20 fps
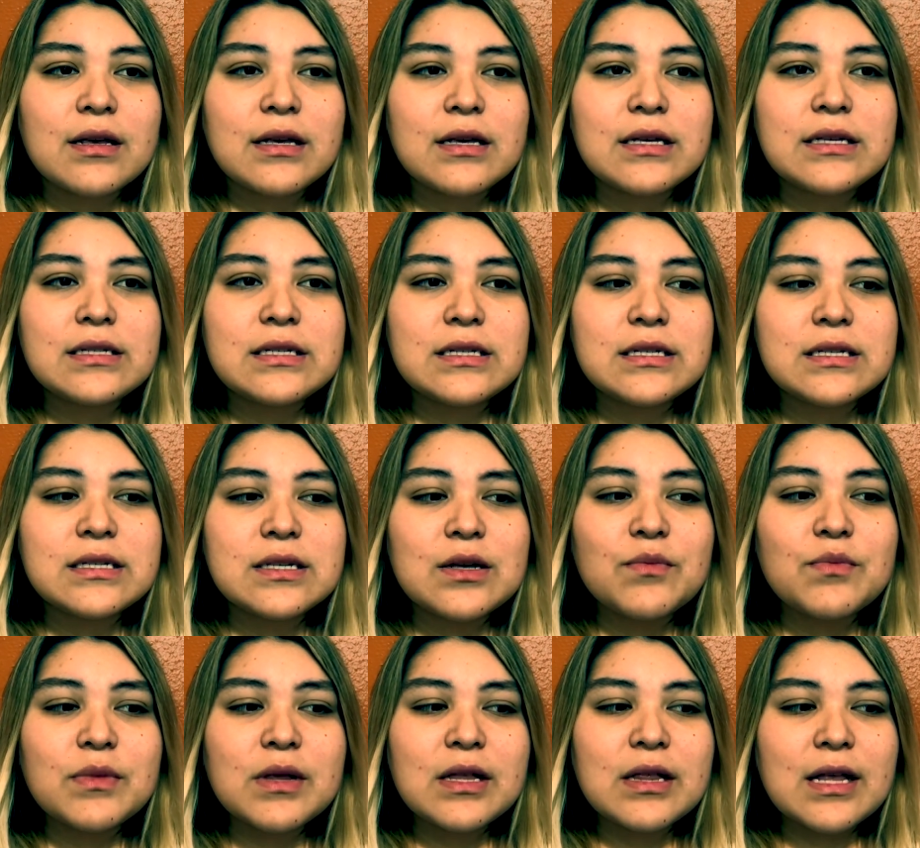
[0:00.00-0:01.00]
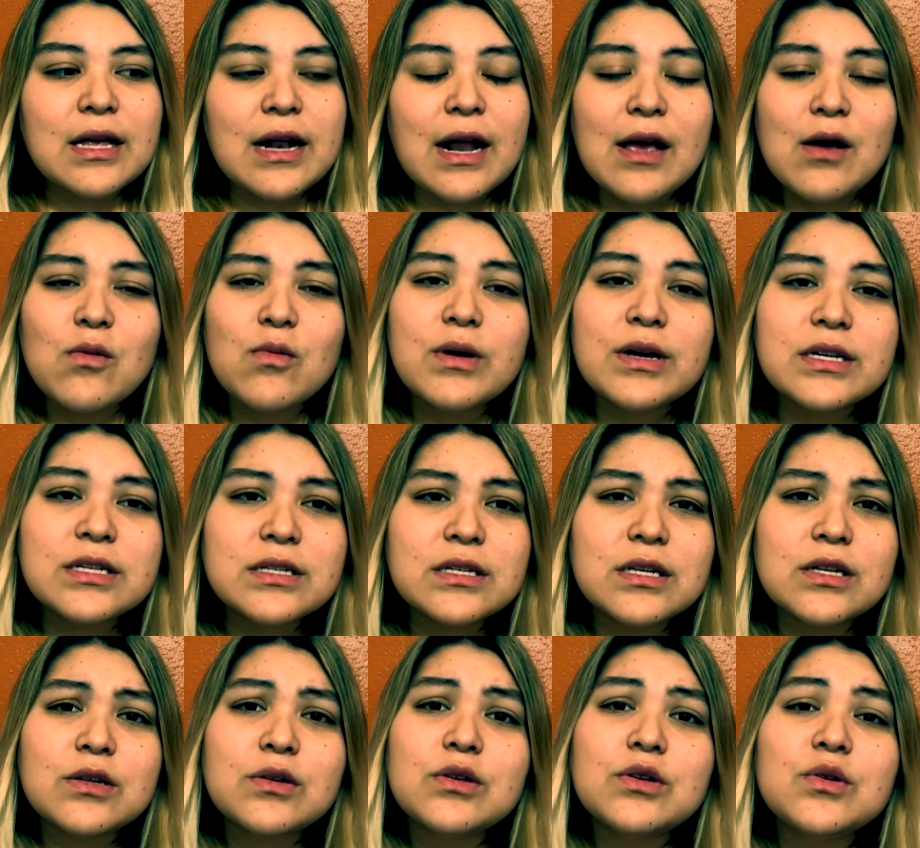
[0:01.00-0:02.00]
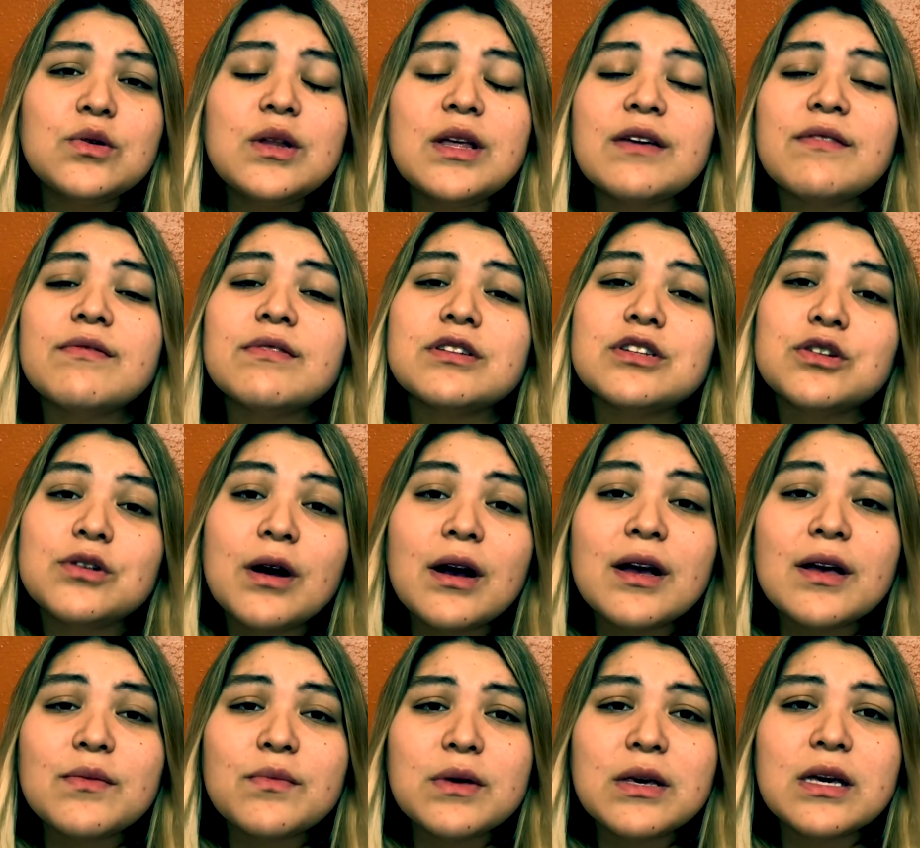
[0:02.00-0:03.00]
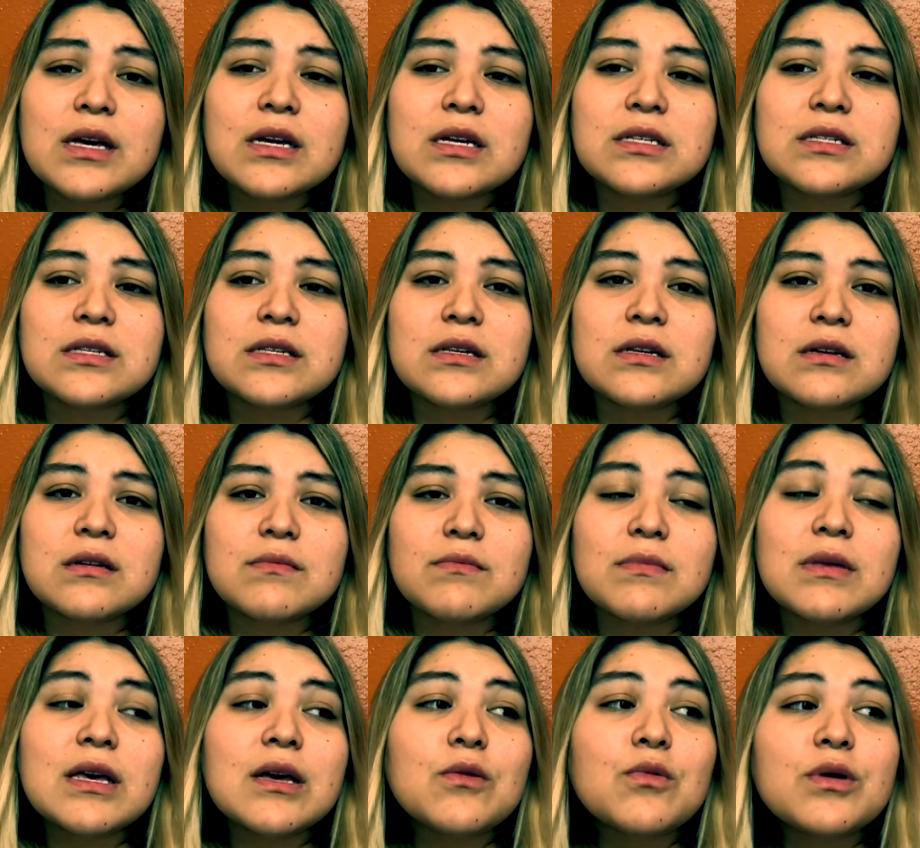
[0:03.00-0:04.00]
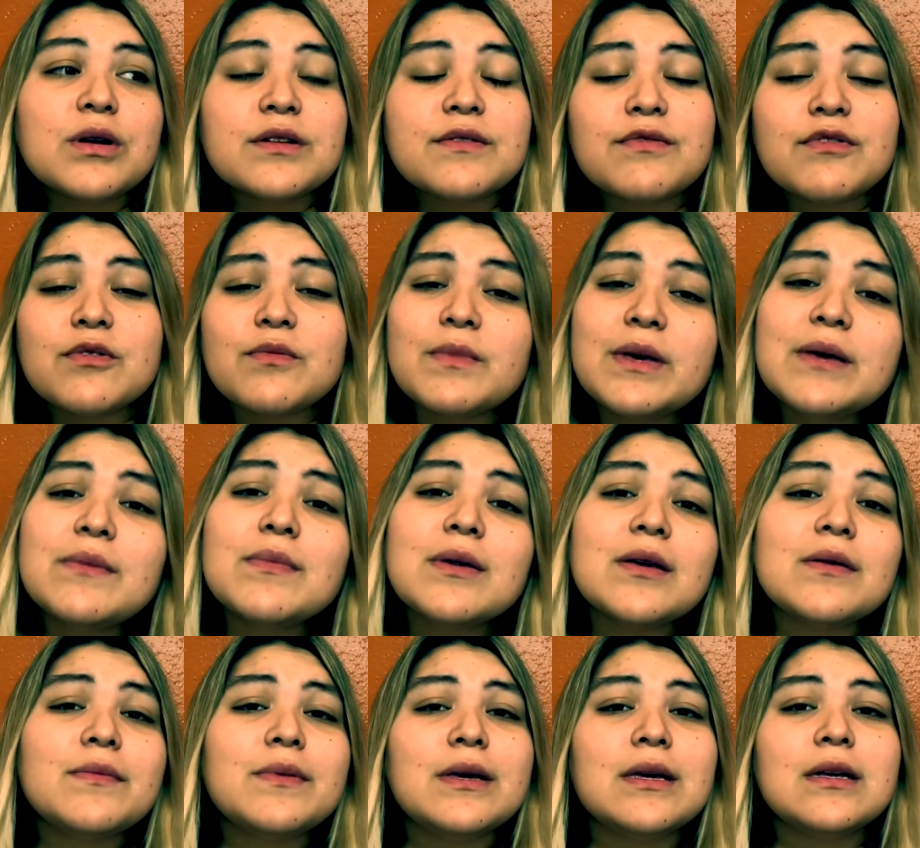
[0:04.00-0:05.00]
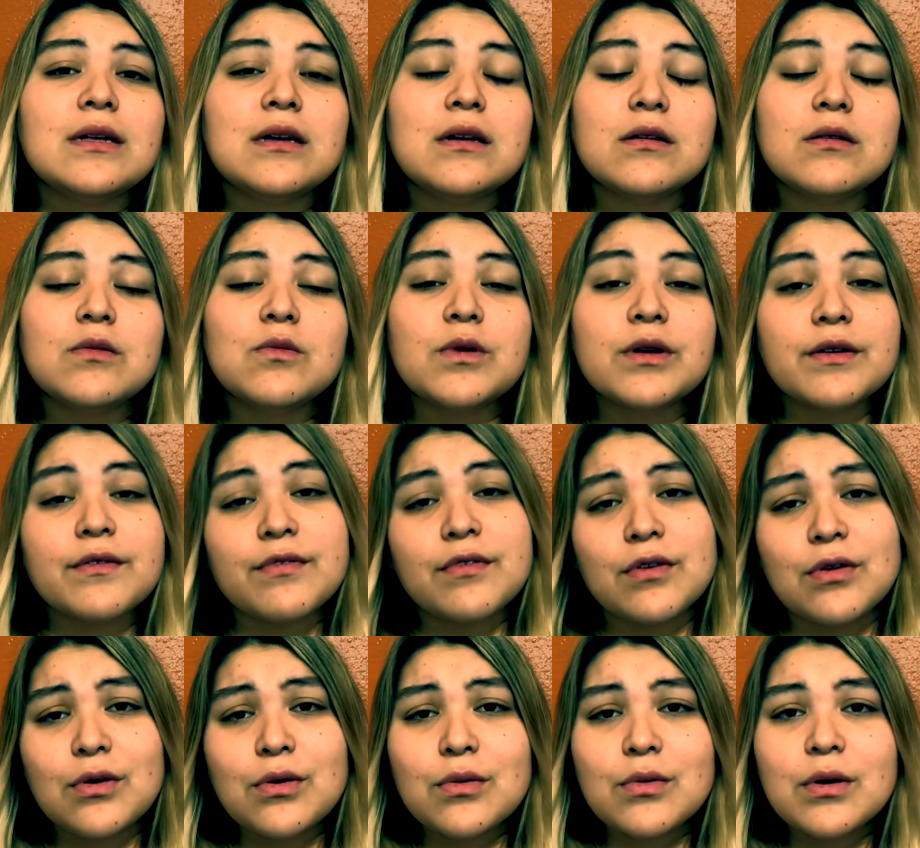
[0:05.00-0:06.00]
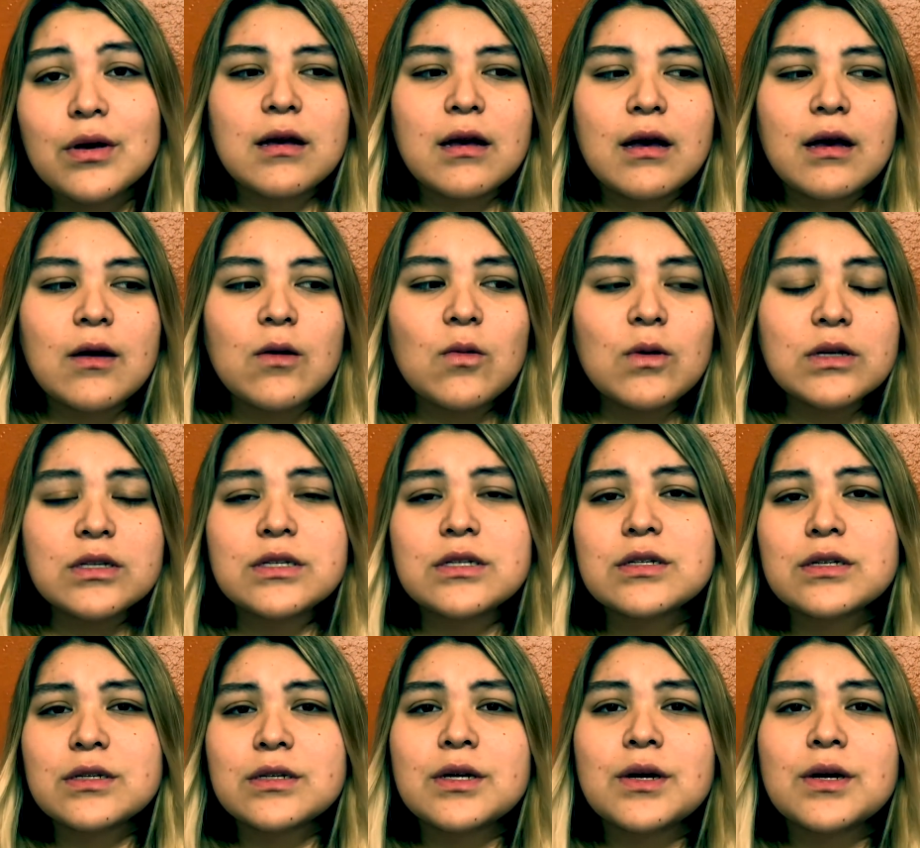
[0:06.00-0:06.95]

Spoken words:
it's just something that I wish you'd give a try because it worked for me. Maybe it could work for you. I want you to